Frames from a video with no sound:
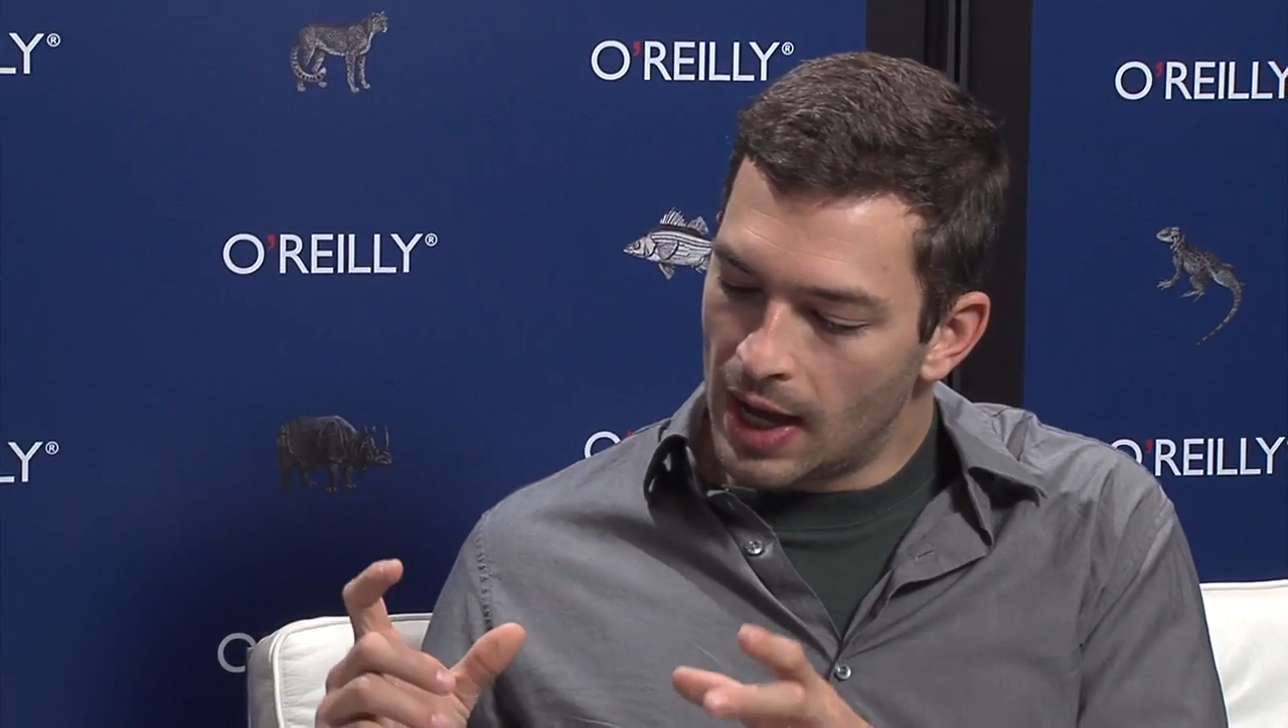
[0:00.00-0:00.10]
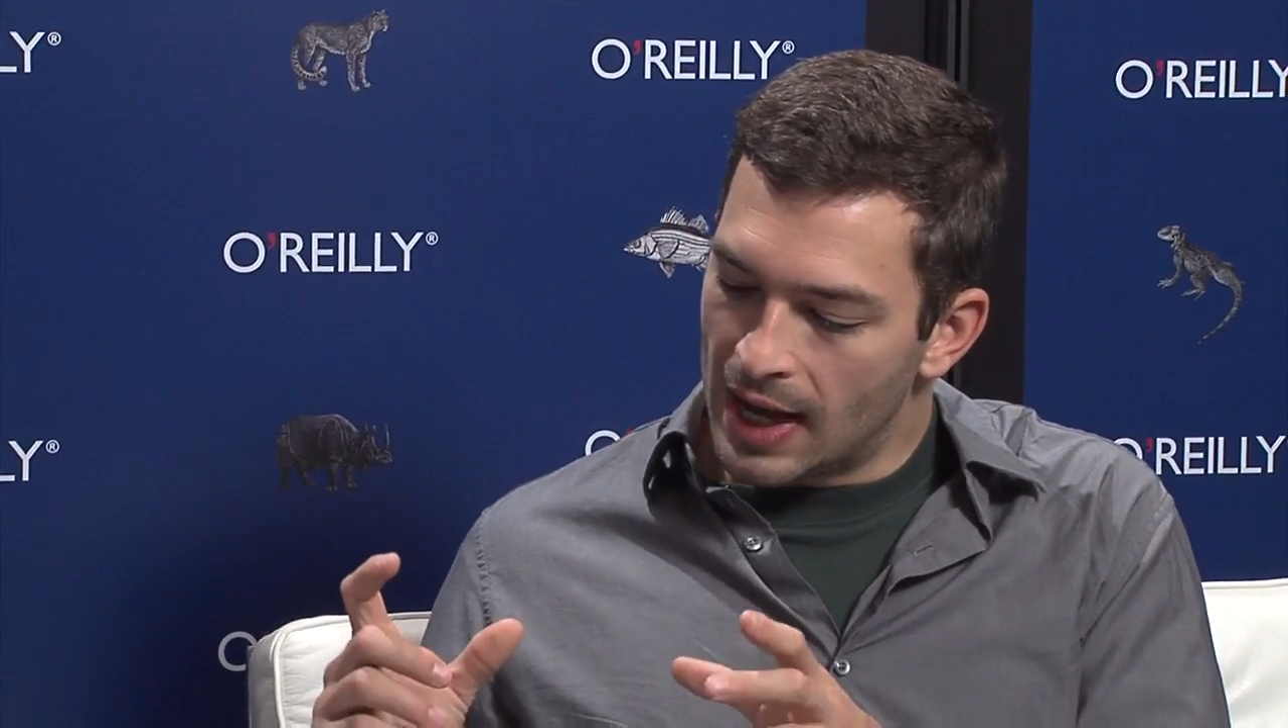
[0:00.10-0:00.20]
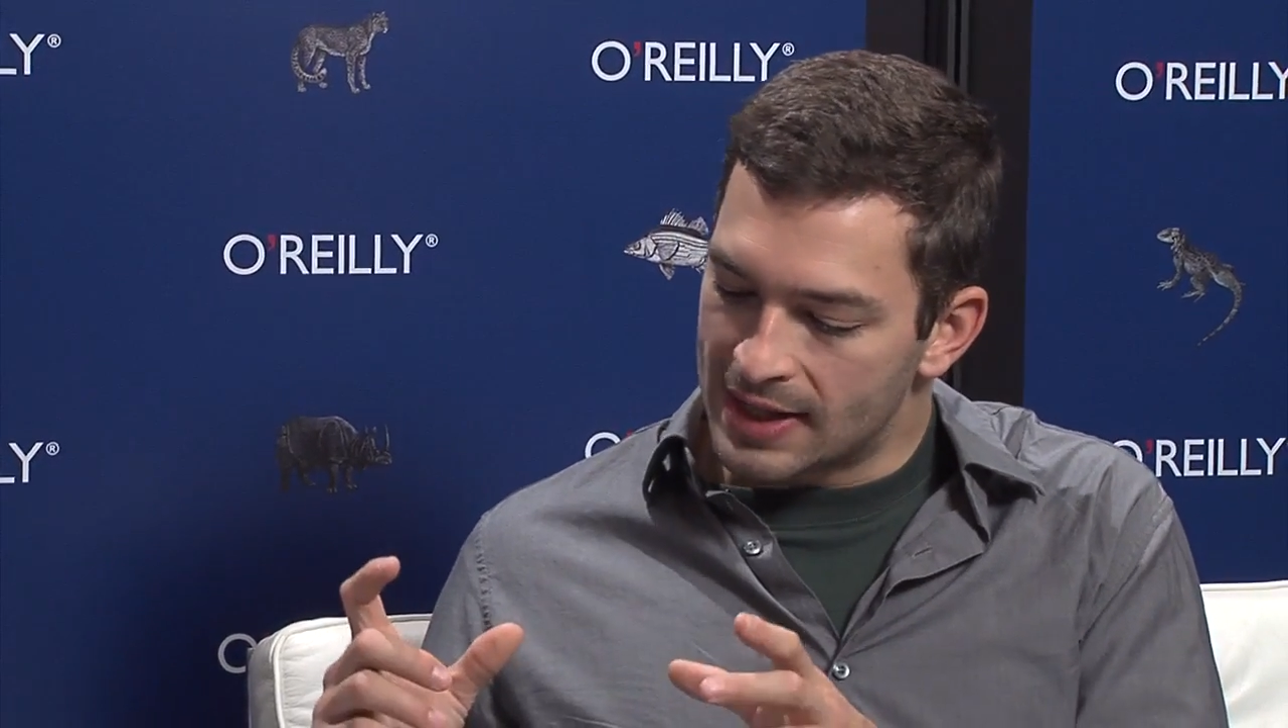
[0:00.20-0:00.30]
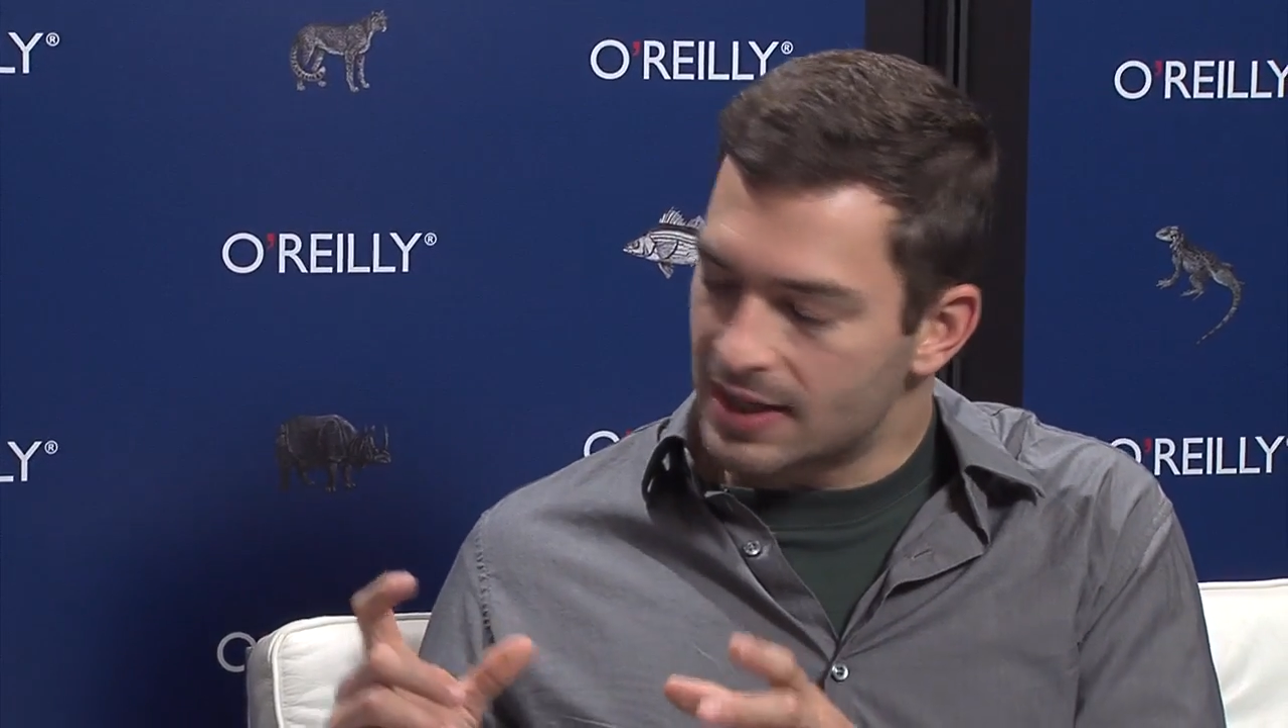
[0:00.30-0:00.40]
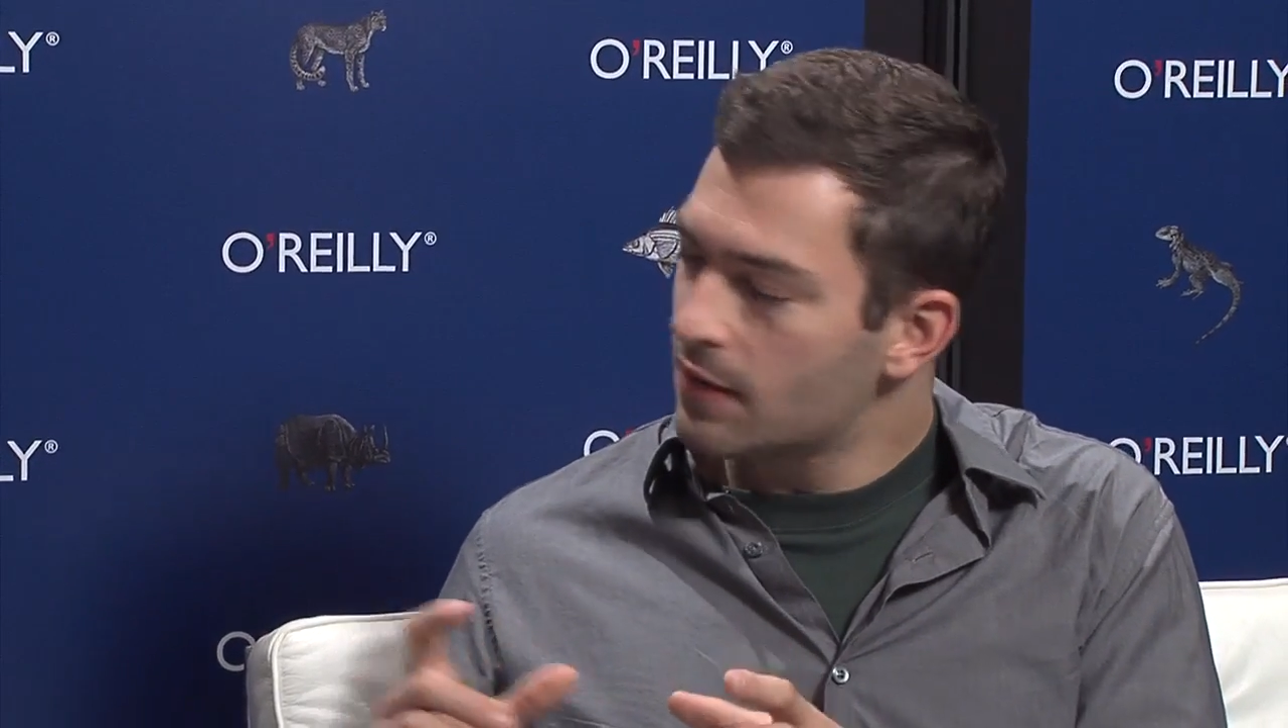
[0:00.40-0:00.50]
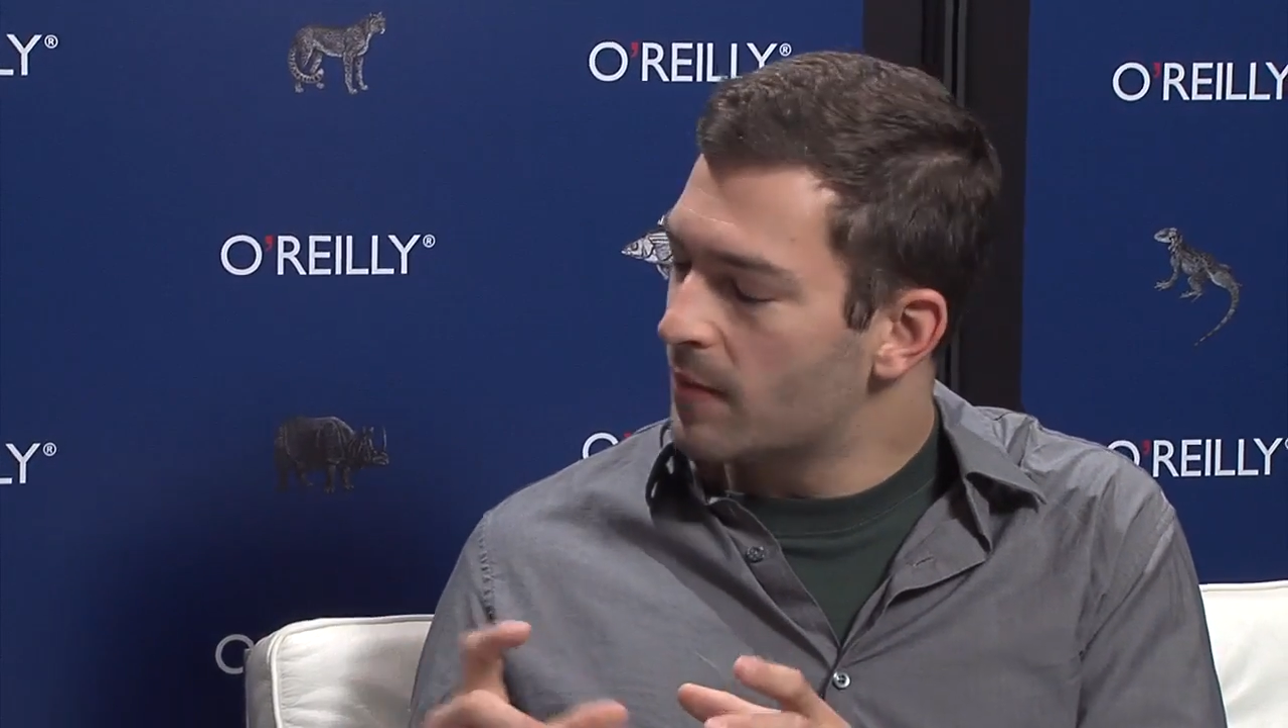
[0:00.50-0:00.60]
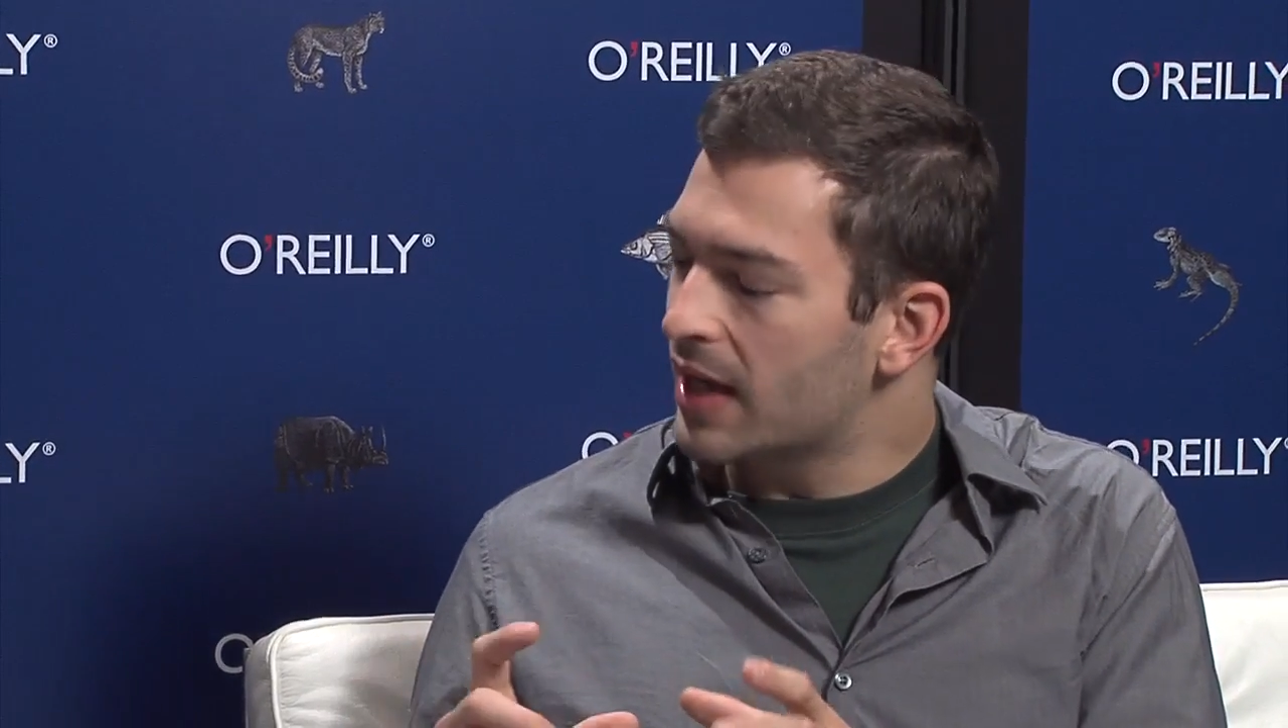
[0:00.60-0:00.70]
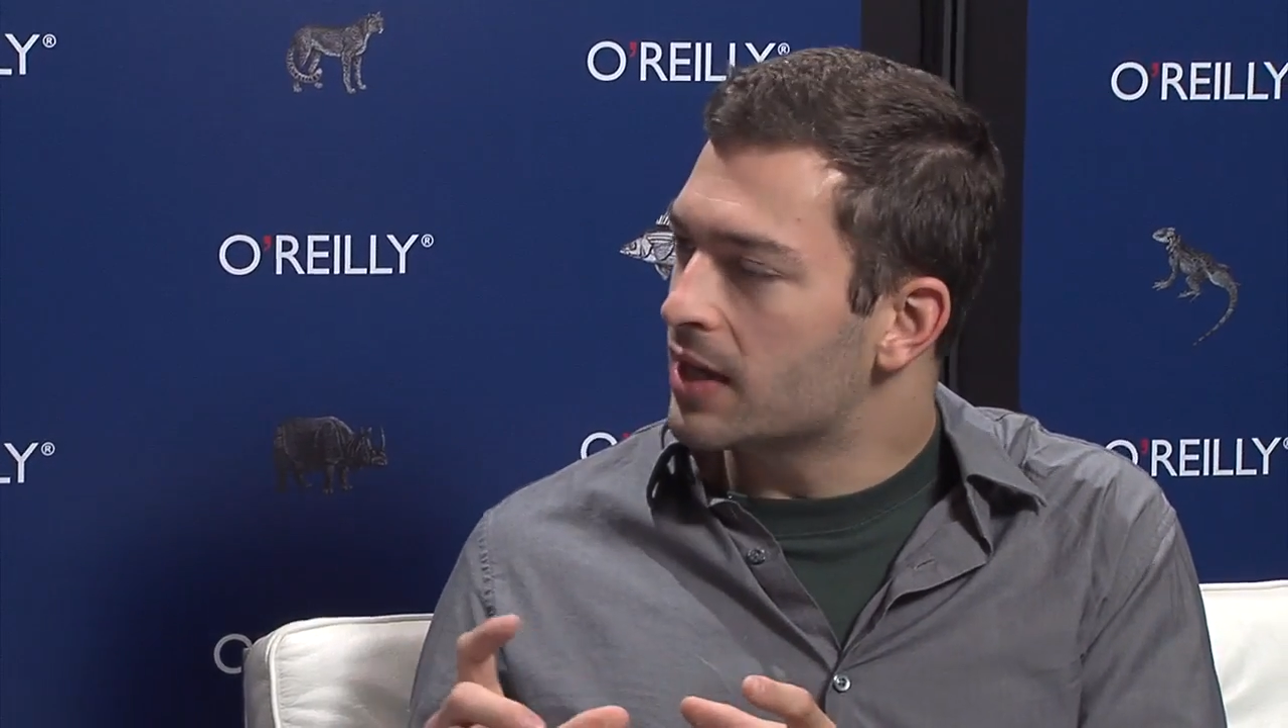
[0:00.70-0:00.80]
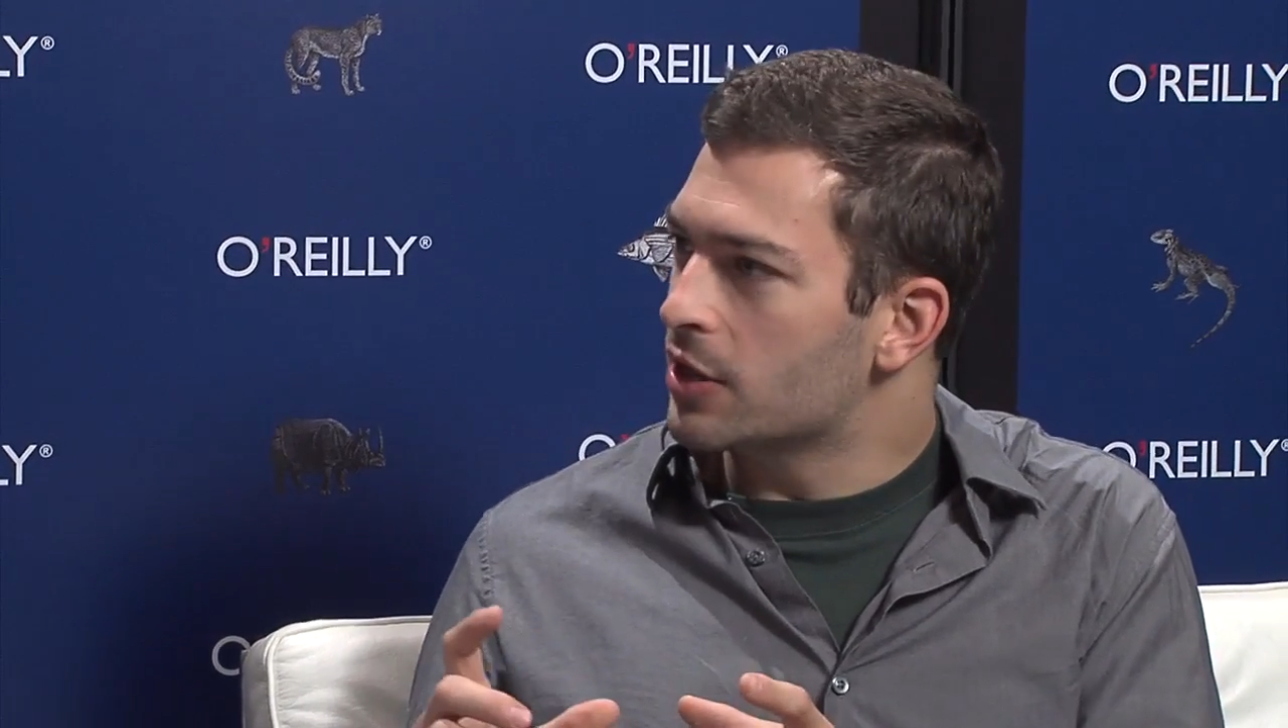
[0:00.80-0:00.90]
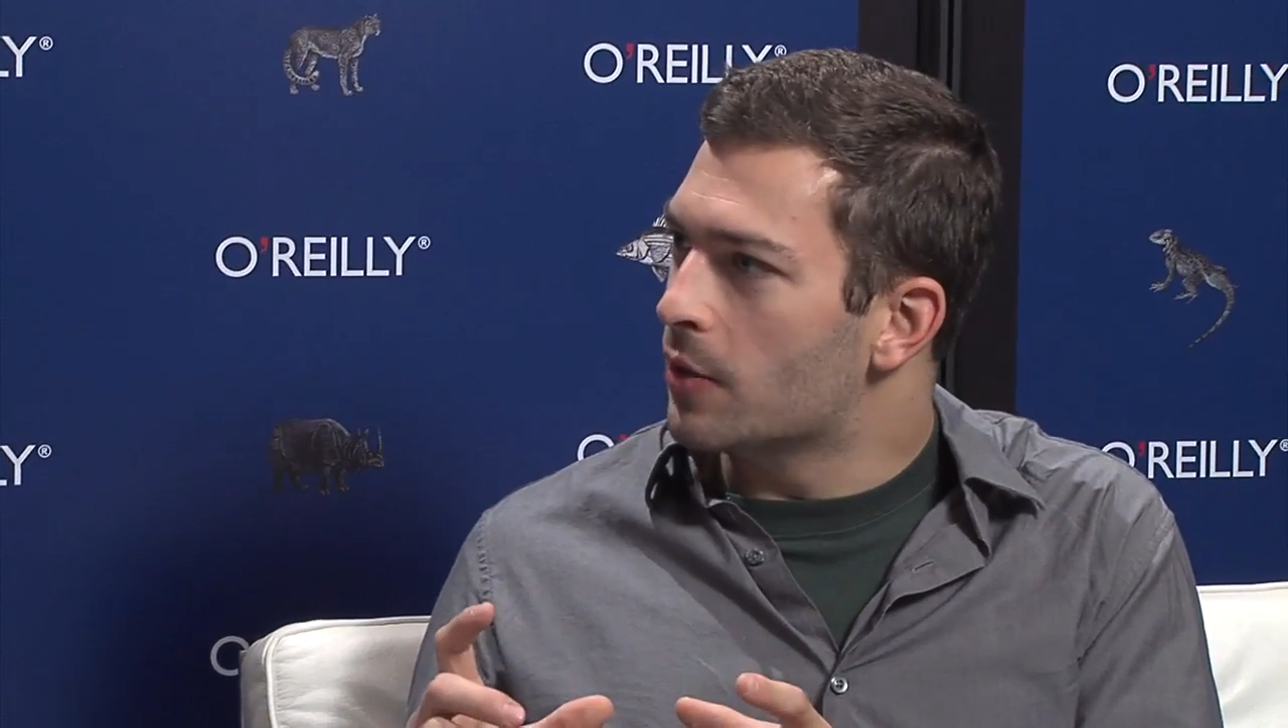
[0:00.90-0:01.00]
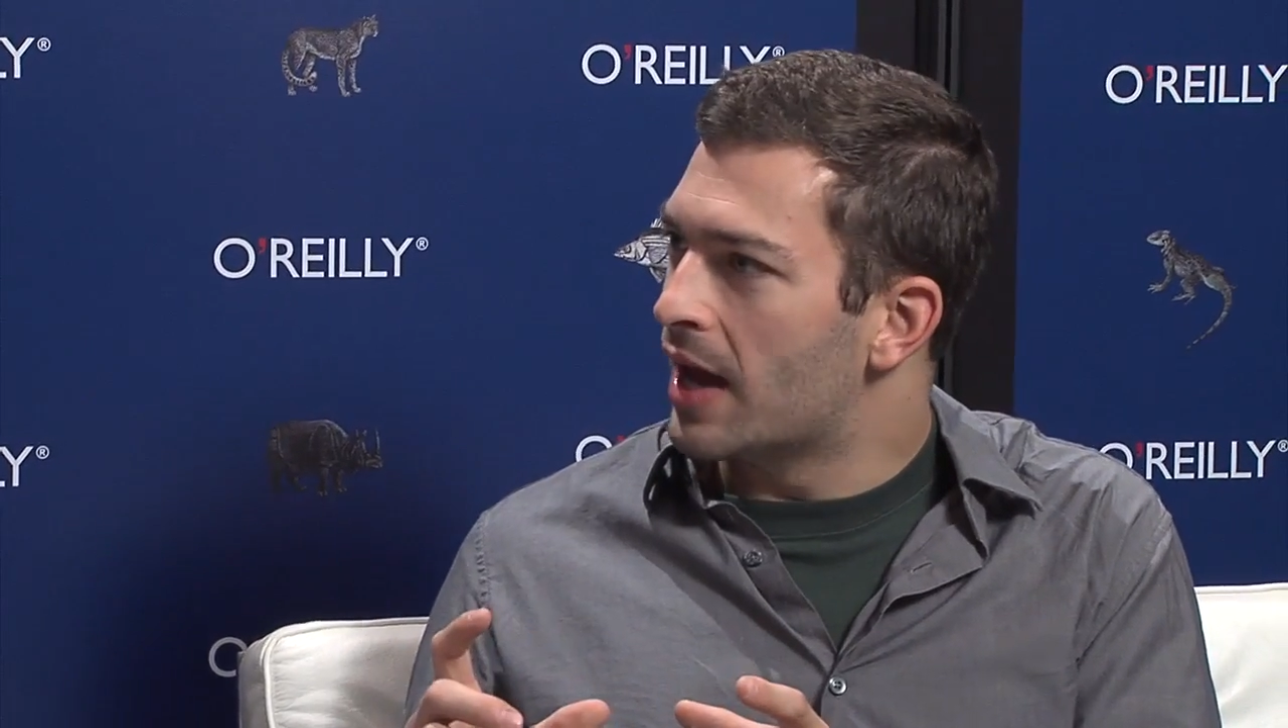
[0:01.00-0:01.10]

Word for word: instead of making you